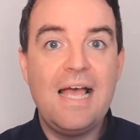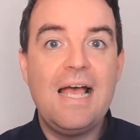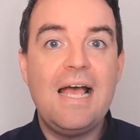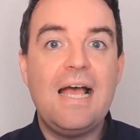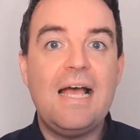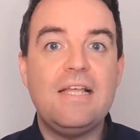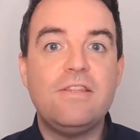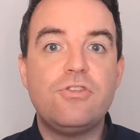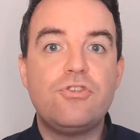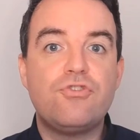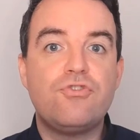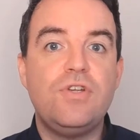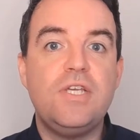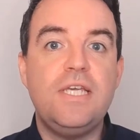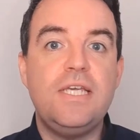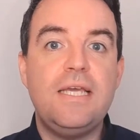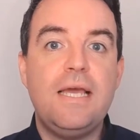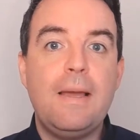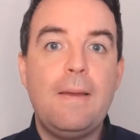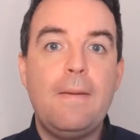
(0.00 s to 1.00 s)
And
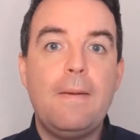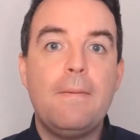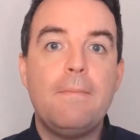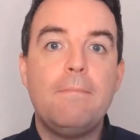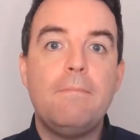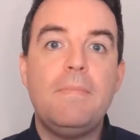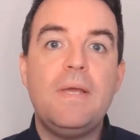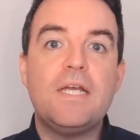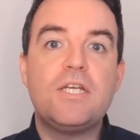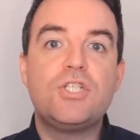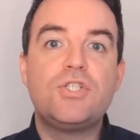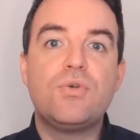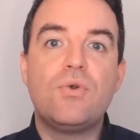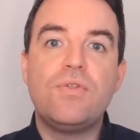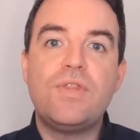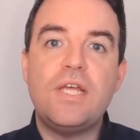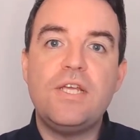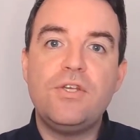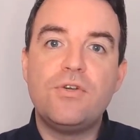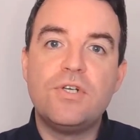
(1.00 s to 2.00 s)
3. Make sure
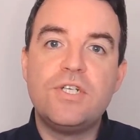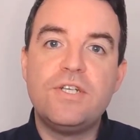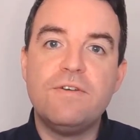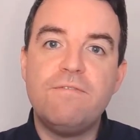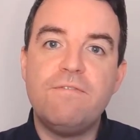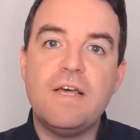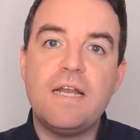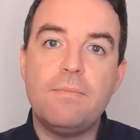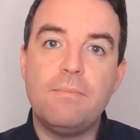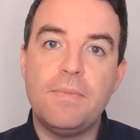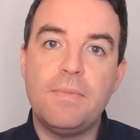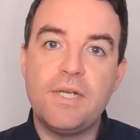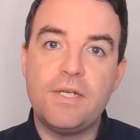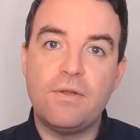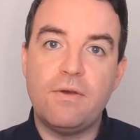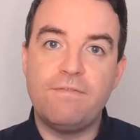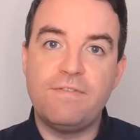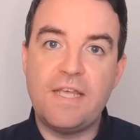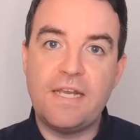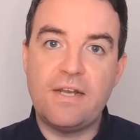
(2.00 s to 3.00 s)
that your development
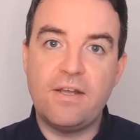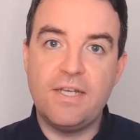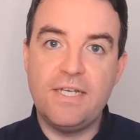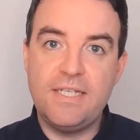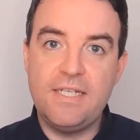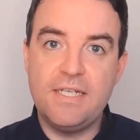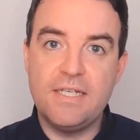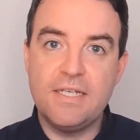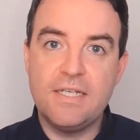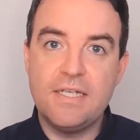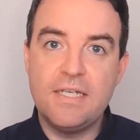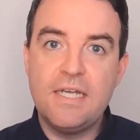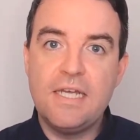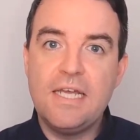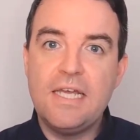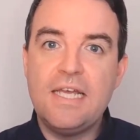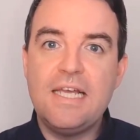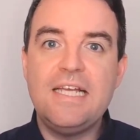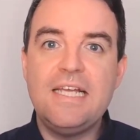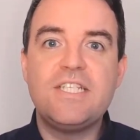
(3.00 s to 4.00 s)
of that idea
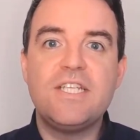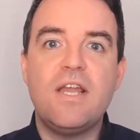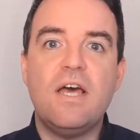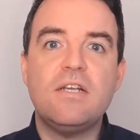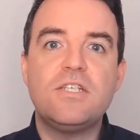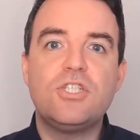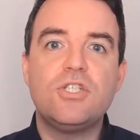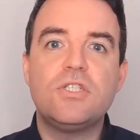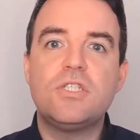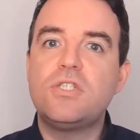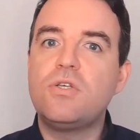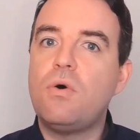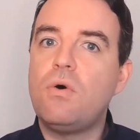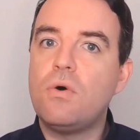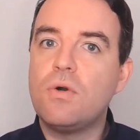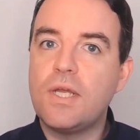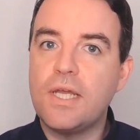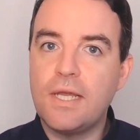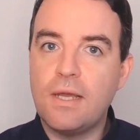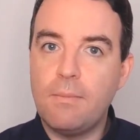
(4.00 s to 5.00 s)
is not just
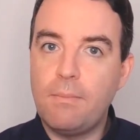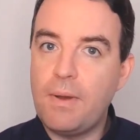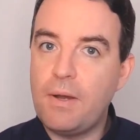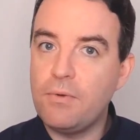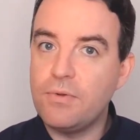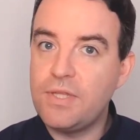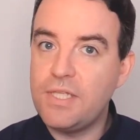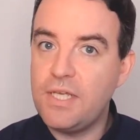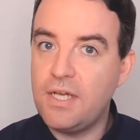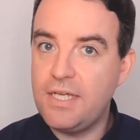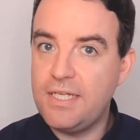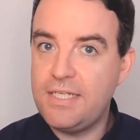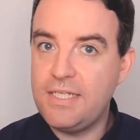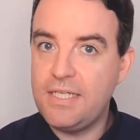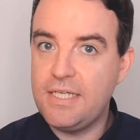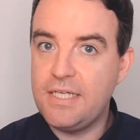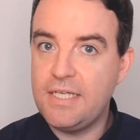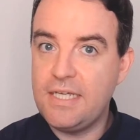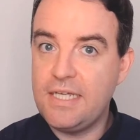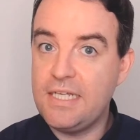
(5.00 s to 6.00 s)
talking about the
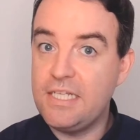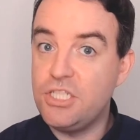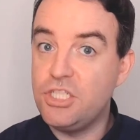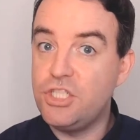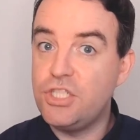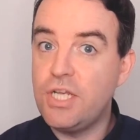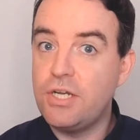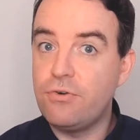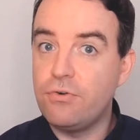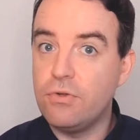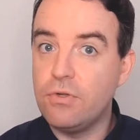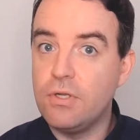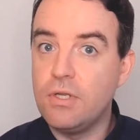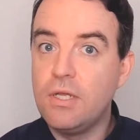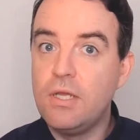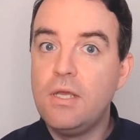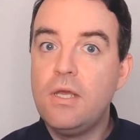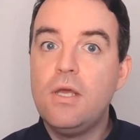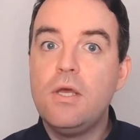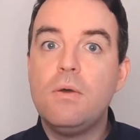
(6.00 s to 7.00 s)
idea in general,
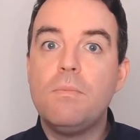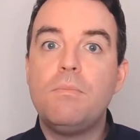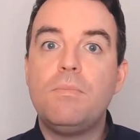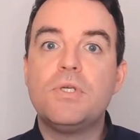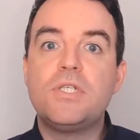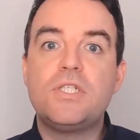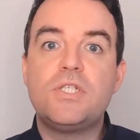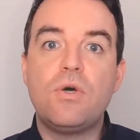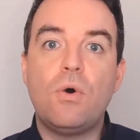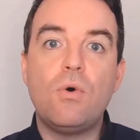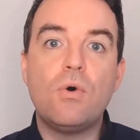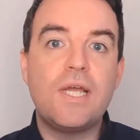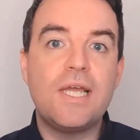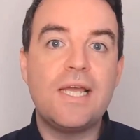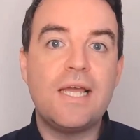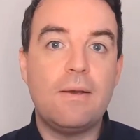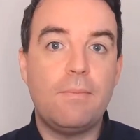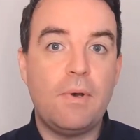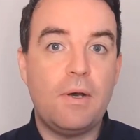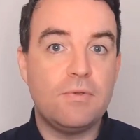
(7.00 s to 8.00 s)
but talking
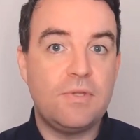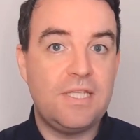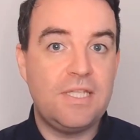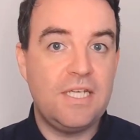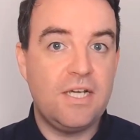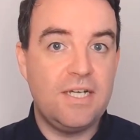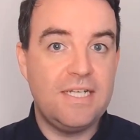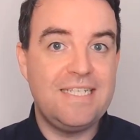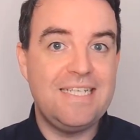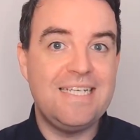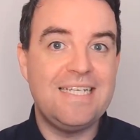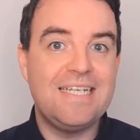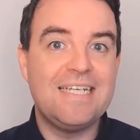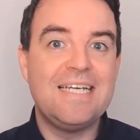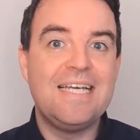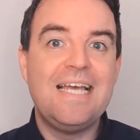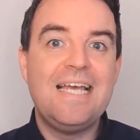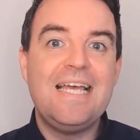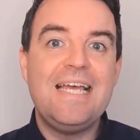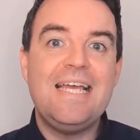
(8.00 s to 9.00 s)
about the idea
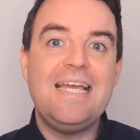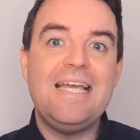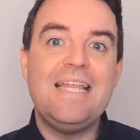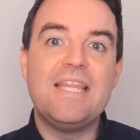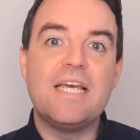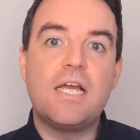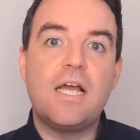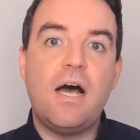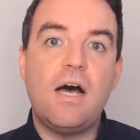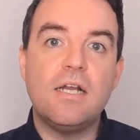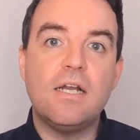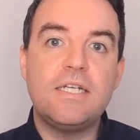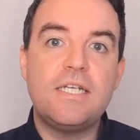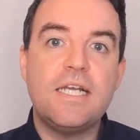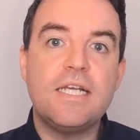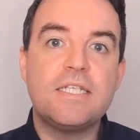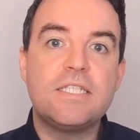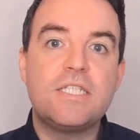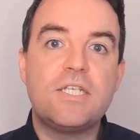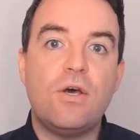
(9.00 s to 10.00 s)
in the
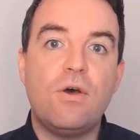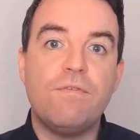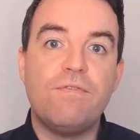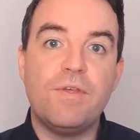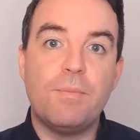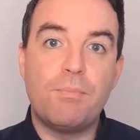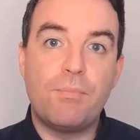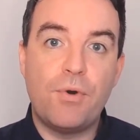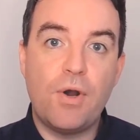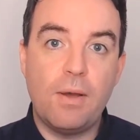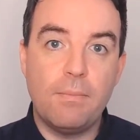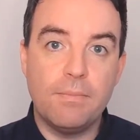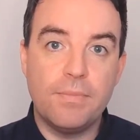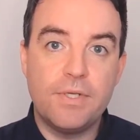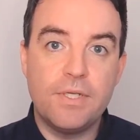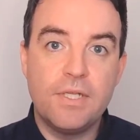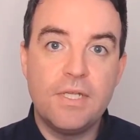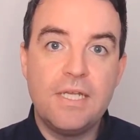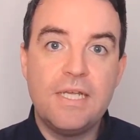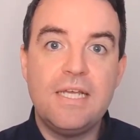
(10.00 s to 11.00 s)
context of the
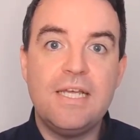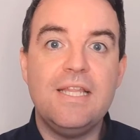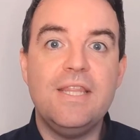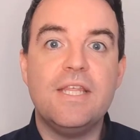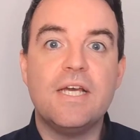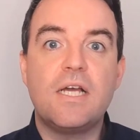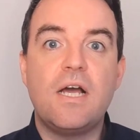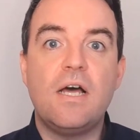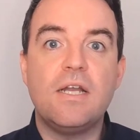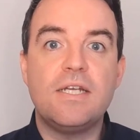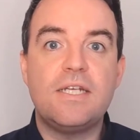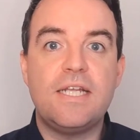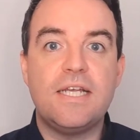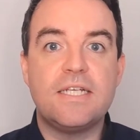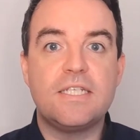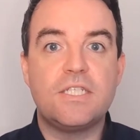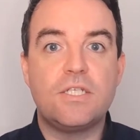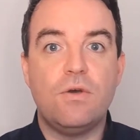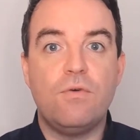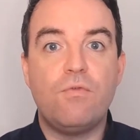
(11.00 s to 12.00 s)
prompt, in the
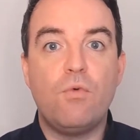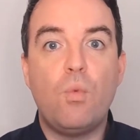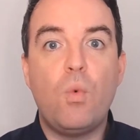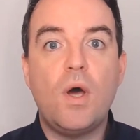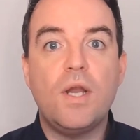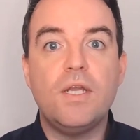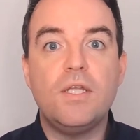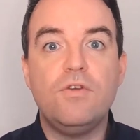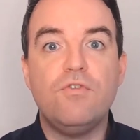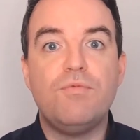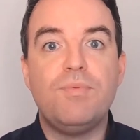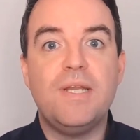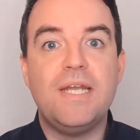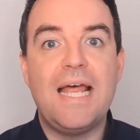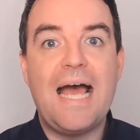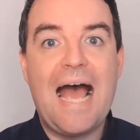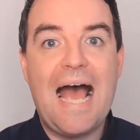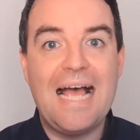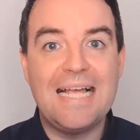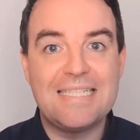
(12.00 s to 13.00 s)
context of what you've been
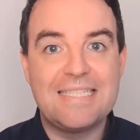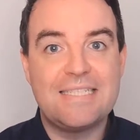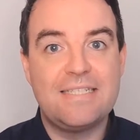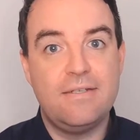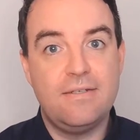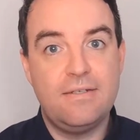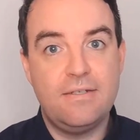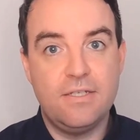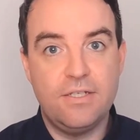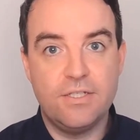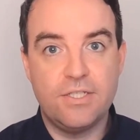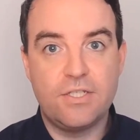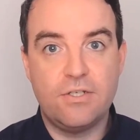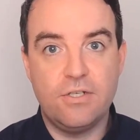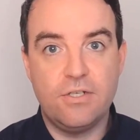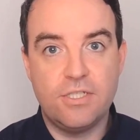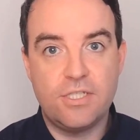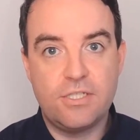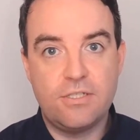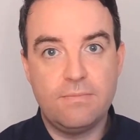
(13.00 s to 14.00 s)
asked to
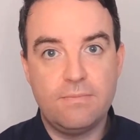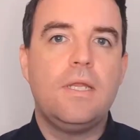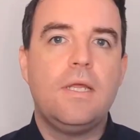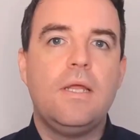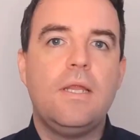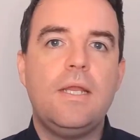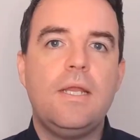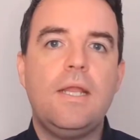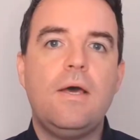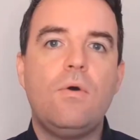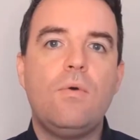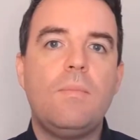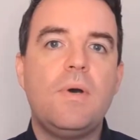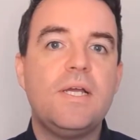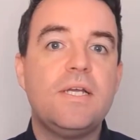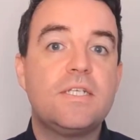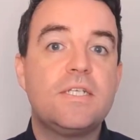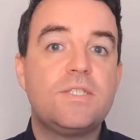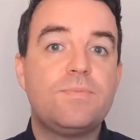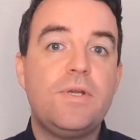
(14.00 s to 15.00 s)
discuss. Now, my
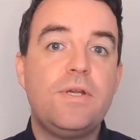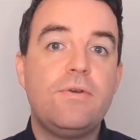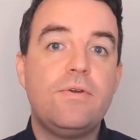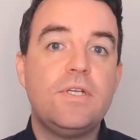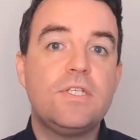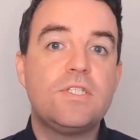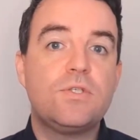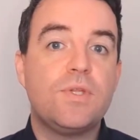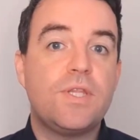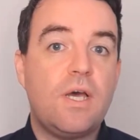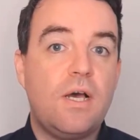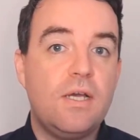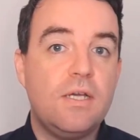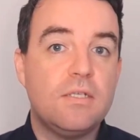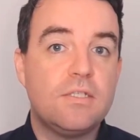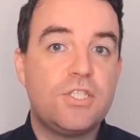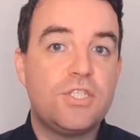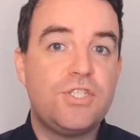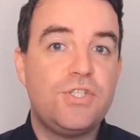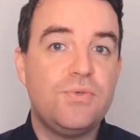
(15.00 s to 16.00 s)
experience with
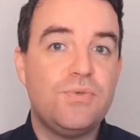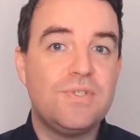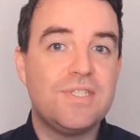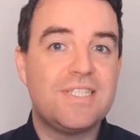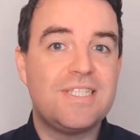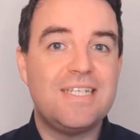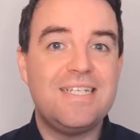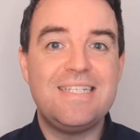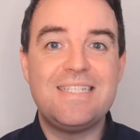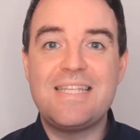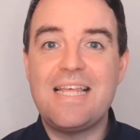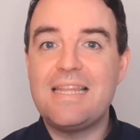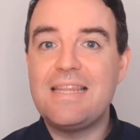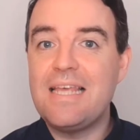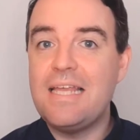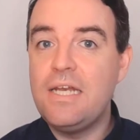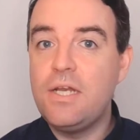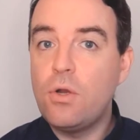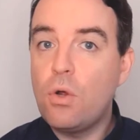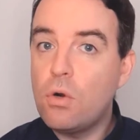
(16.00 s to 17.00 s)
IELTS students is that they
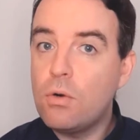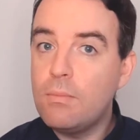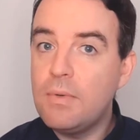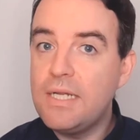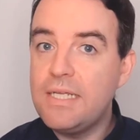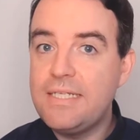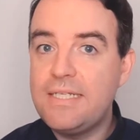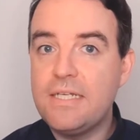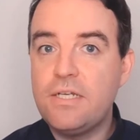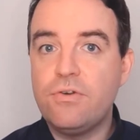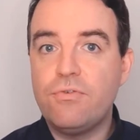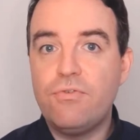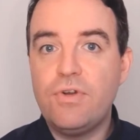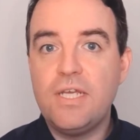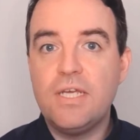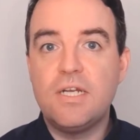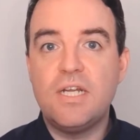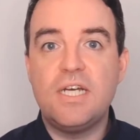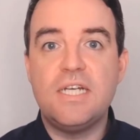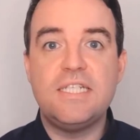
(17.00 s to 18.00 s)
normally didn't
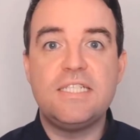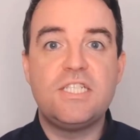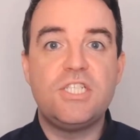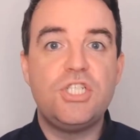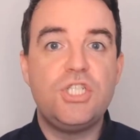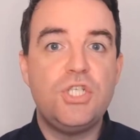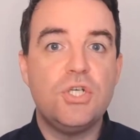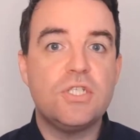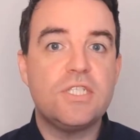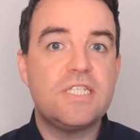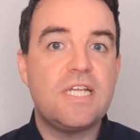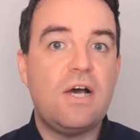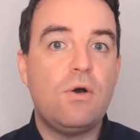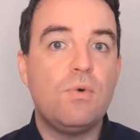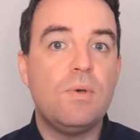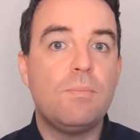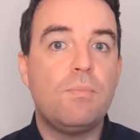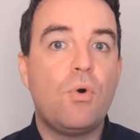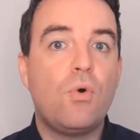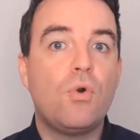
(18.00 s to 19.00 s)
realise just how
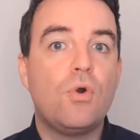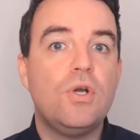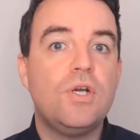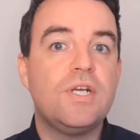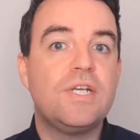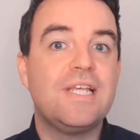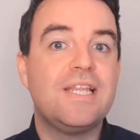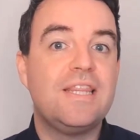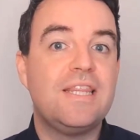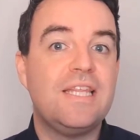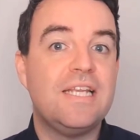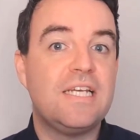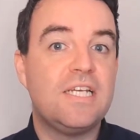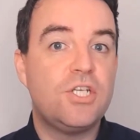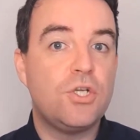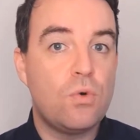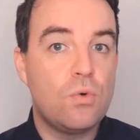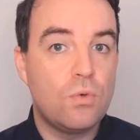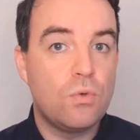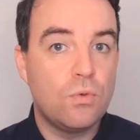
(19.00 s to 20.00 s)
important the
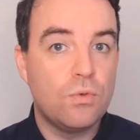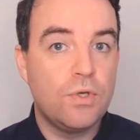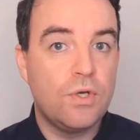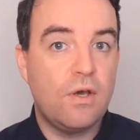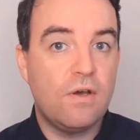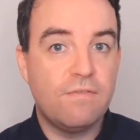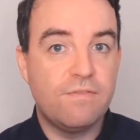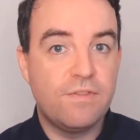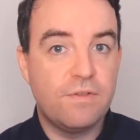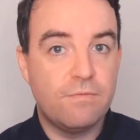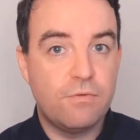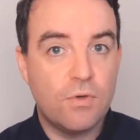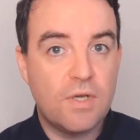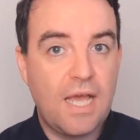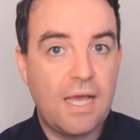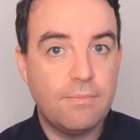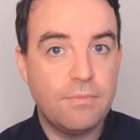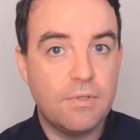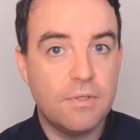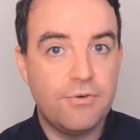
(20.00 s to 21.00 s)
tone of the
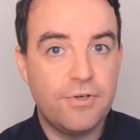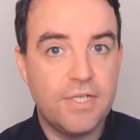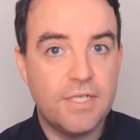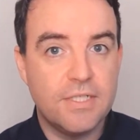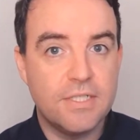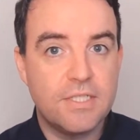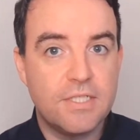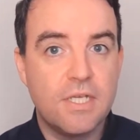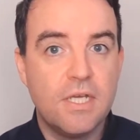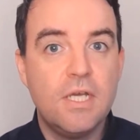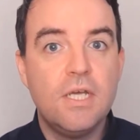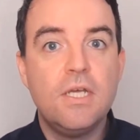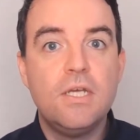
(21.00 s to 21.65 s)
vocabulary is.